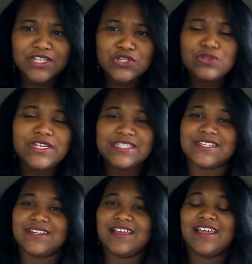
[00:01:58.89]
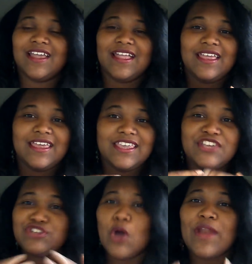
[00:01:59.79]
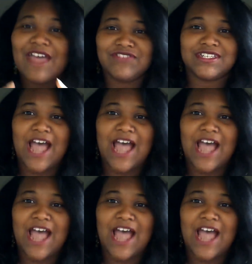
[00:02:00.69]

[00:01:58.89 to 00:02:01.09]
So listen, you don't have to